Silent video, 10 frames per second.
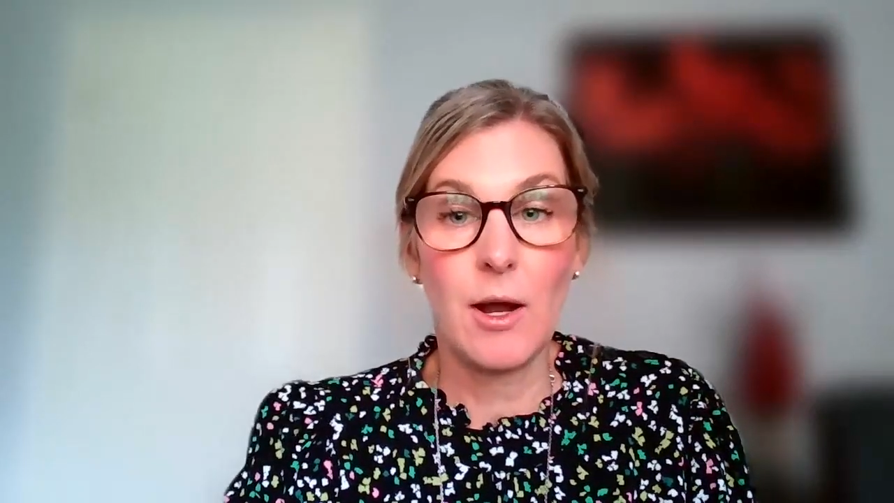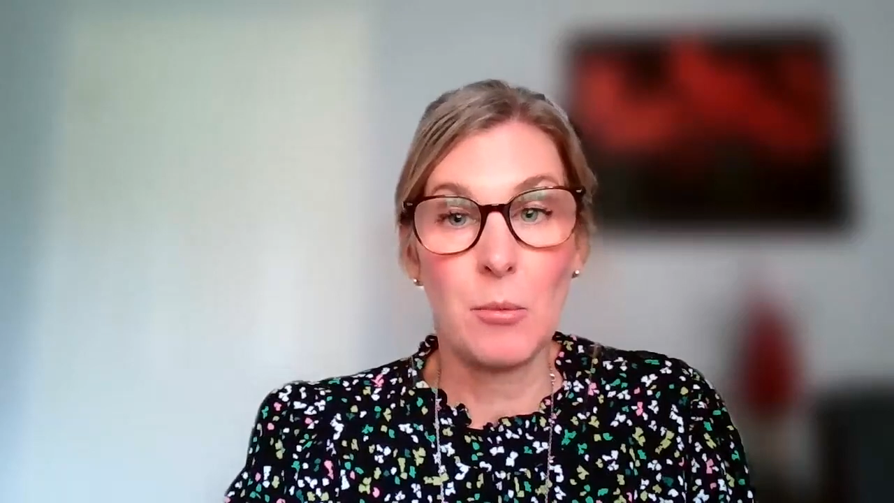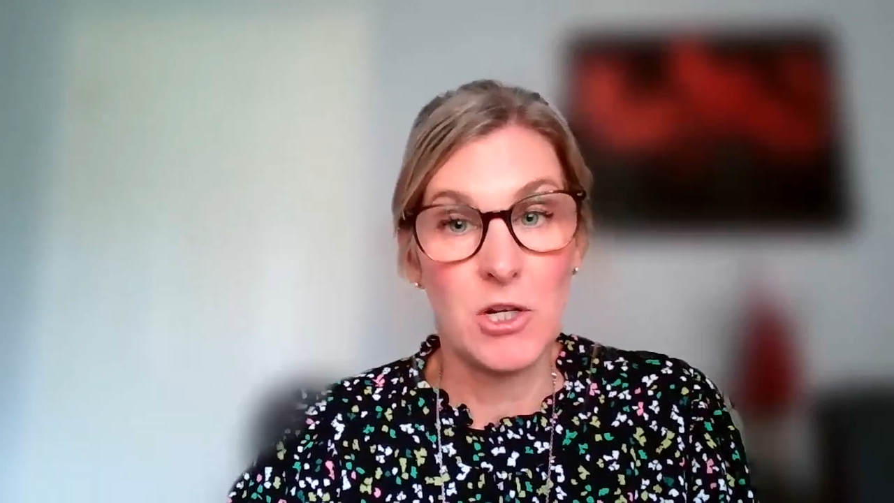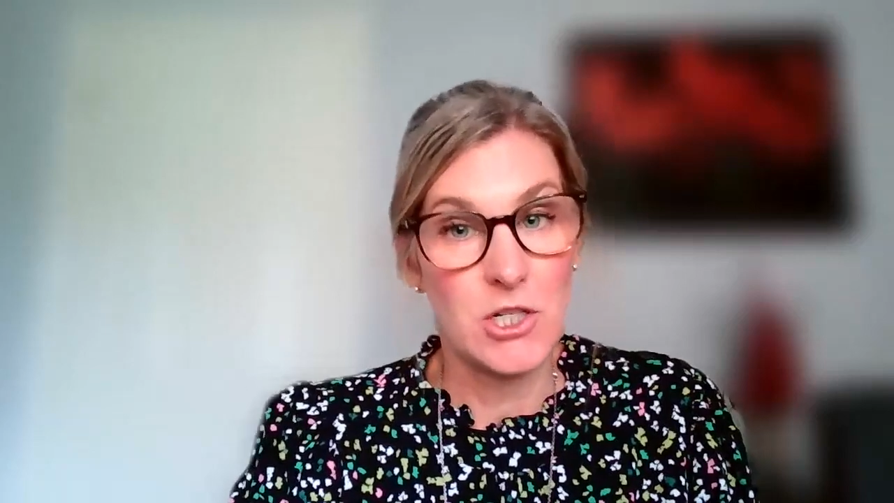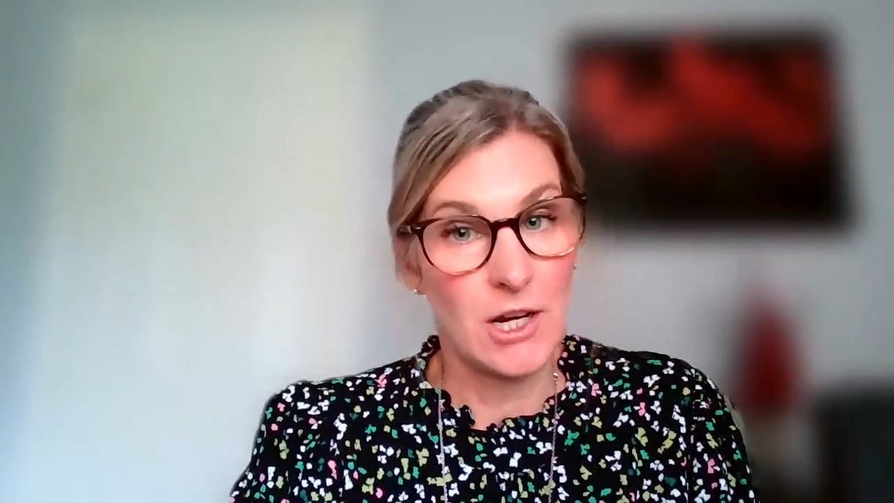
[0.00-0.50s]
I
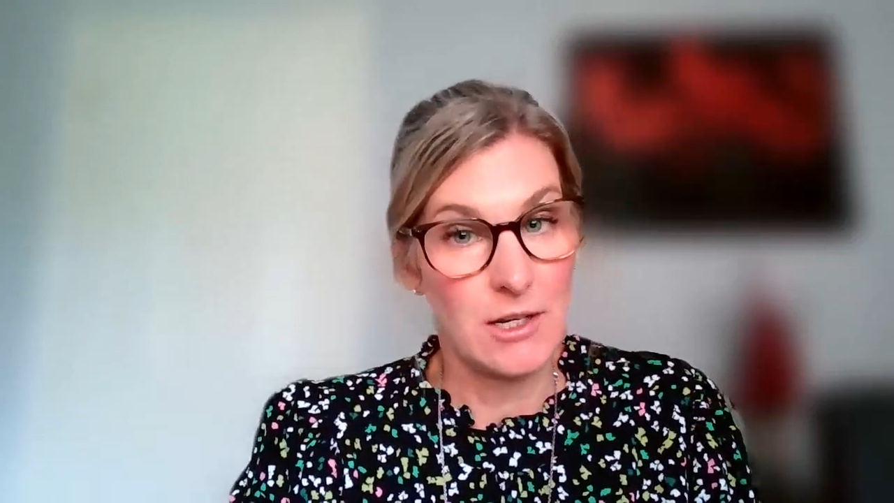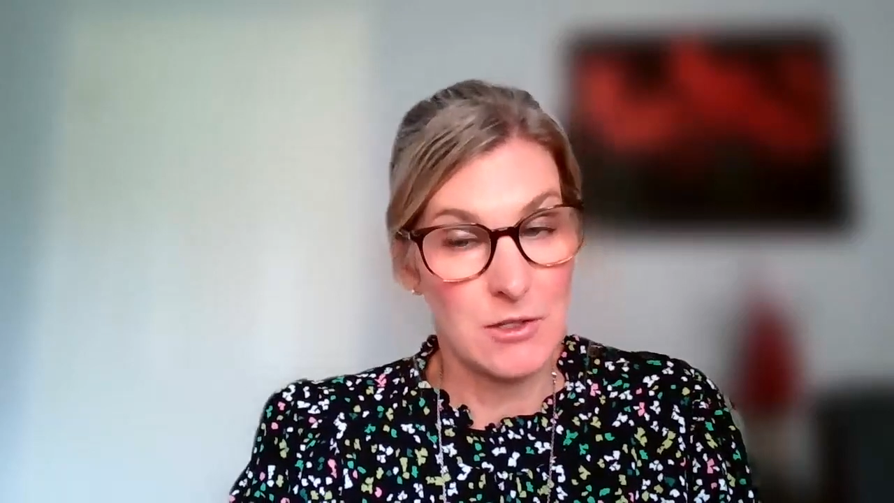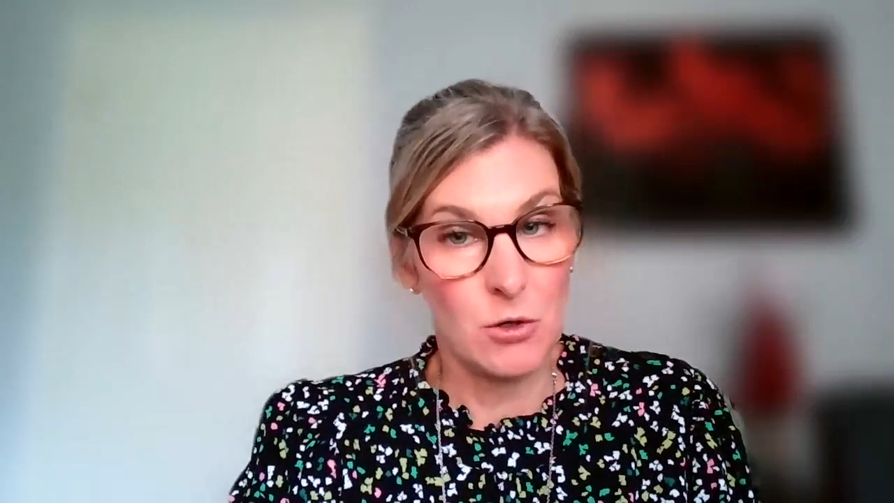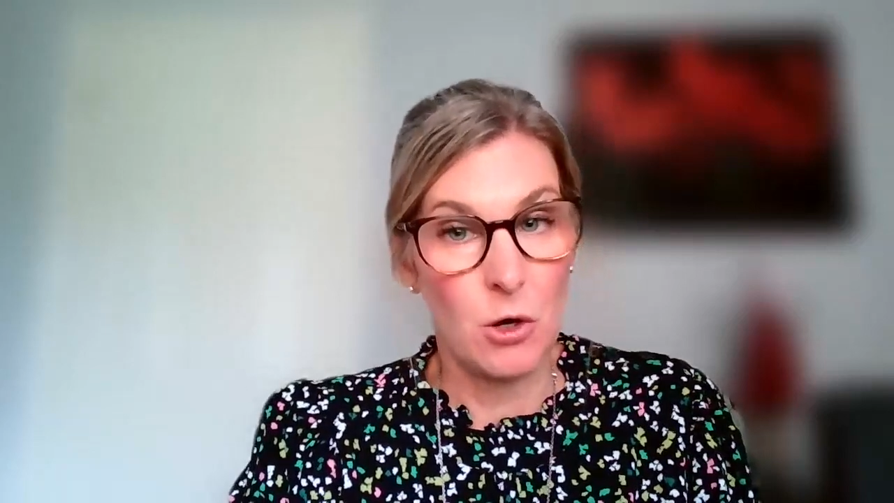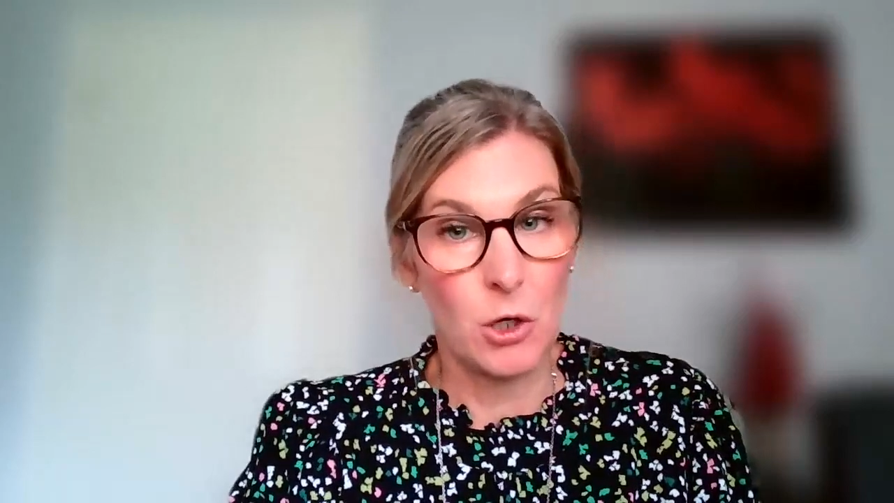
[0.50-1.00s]
appreciate
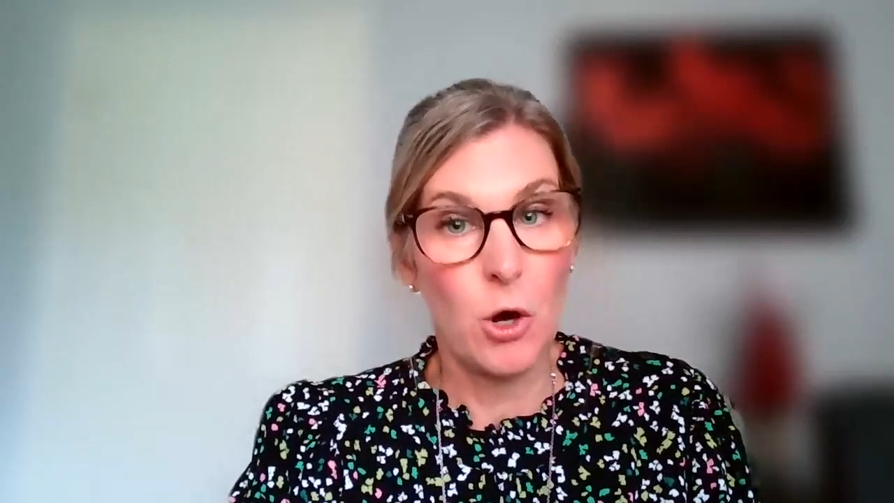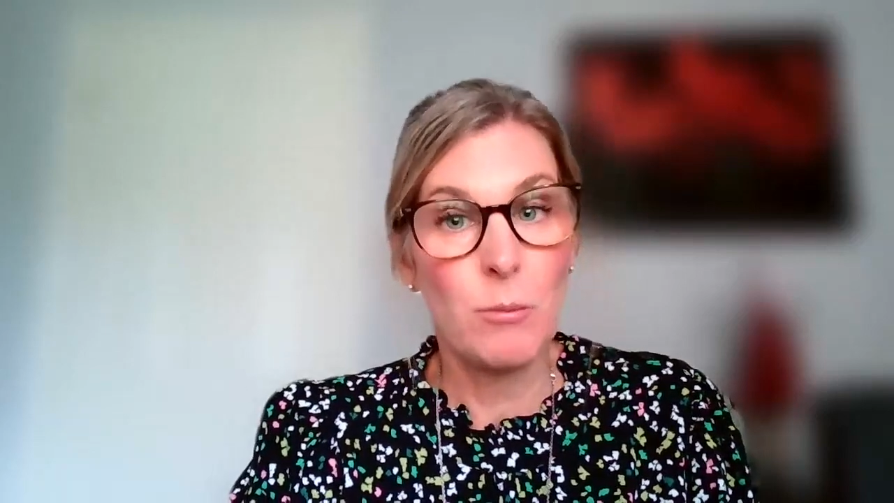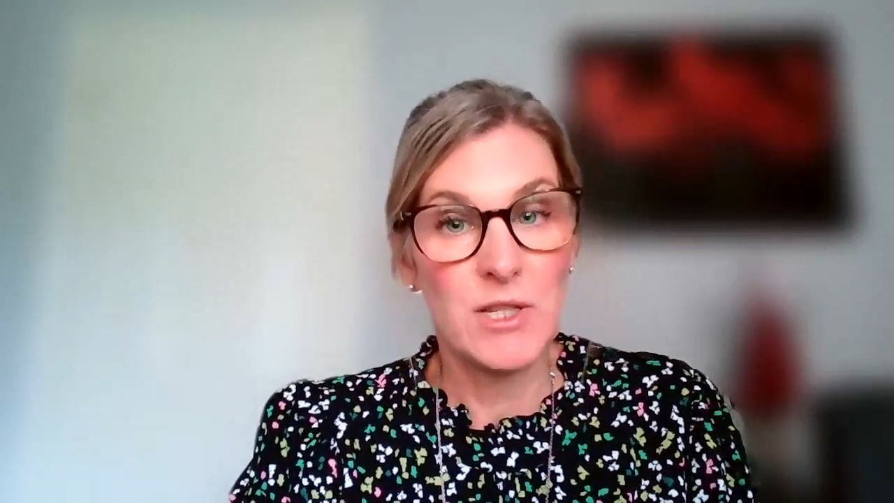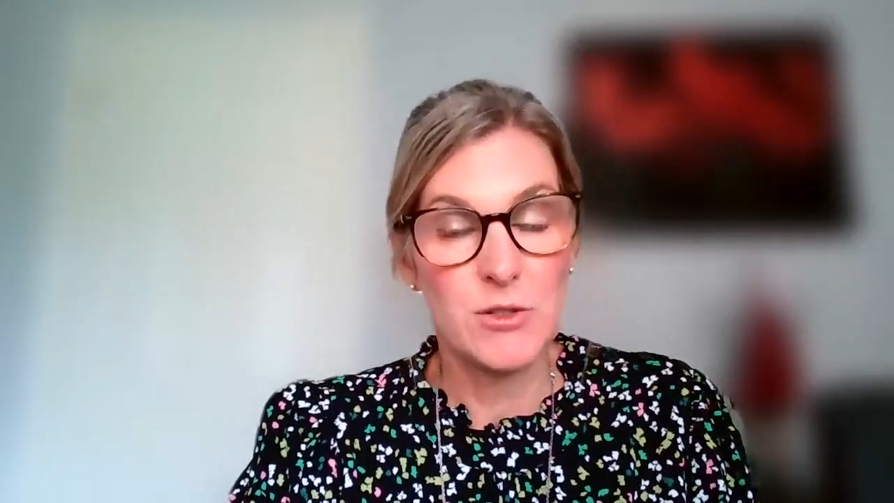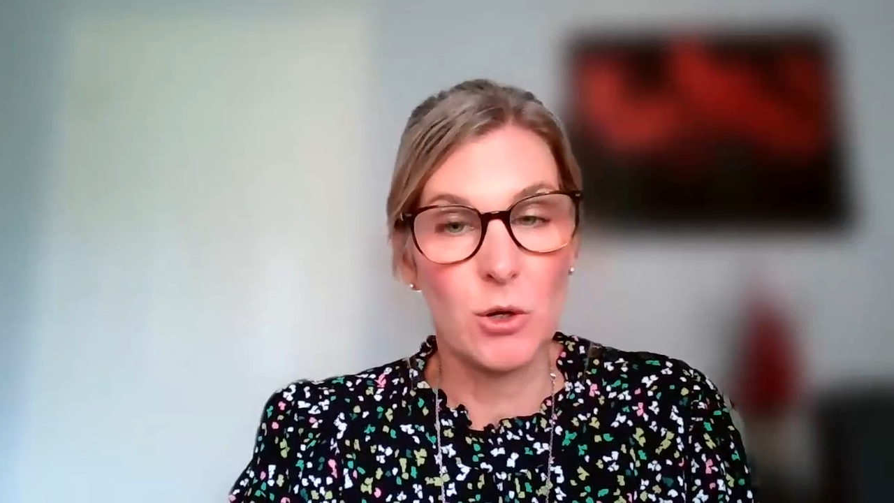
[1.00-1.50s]
it's not a
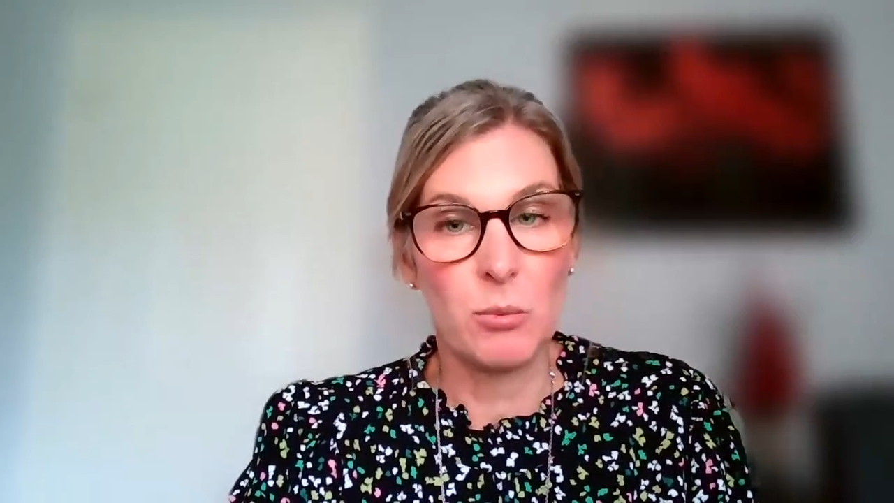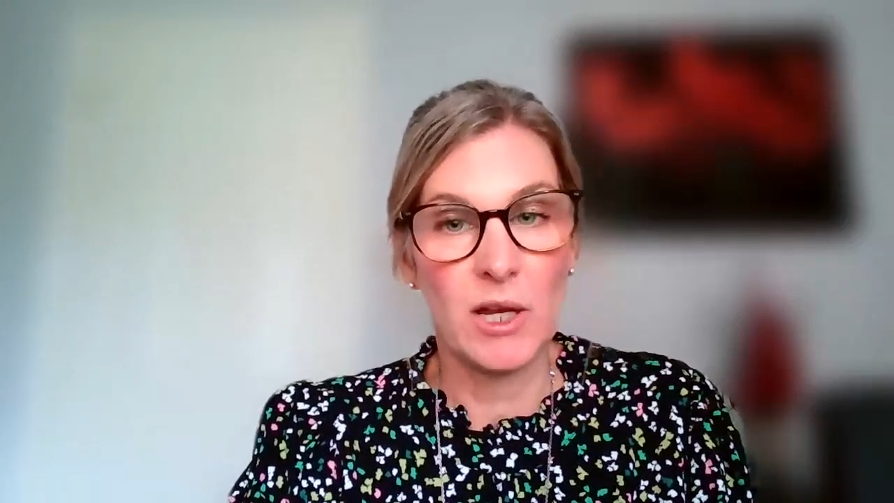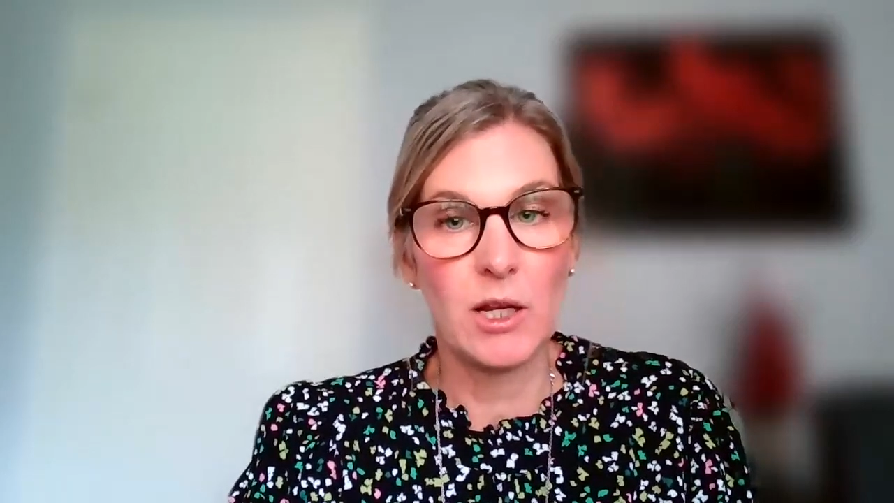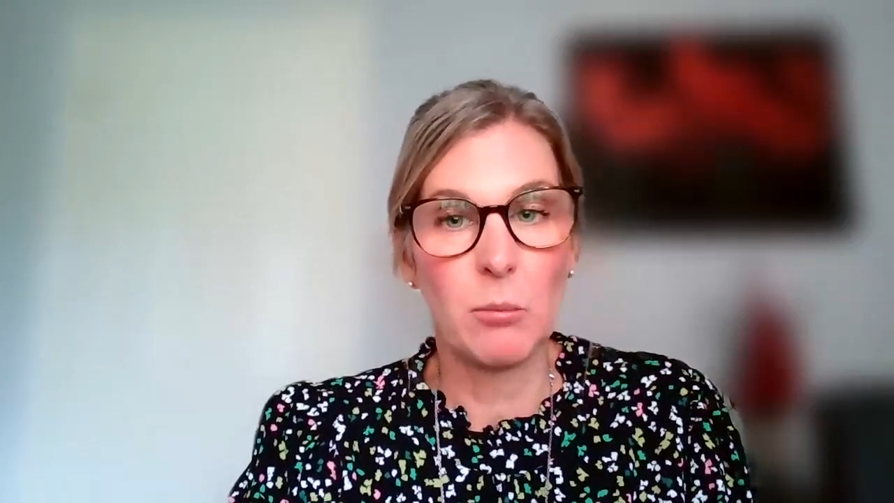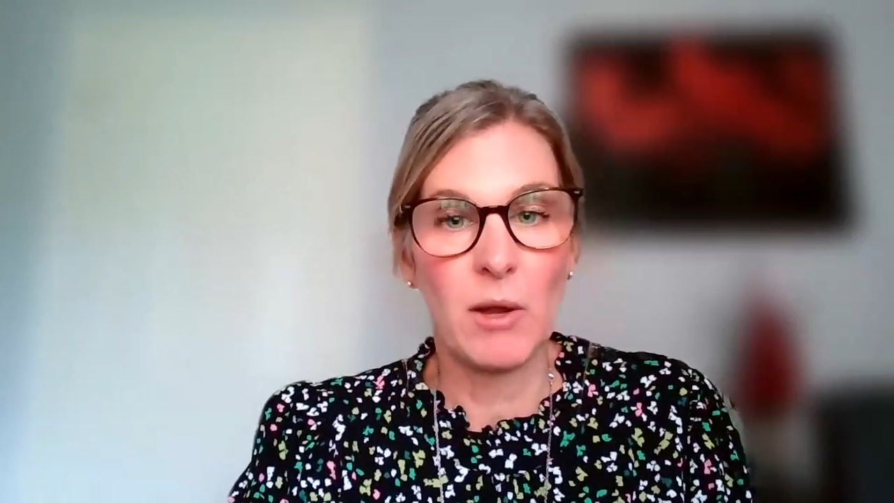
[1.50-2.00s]
common topic,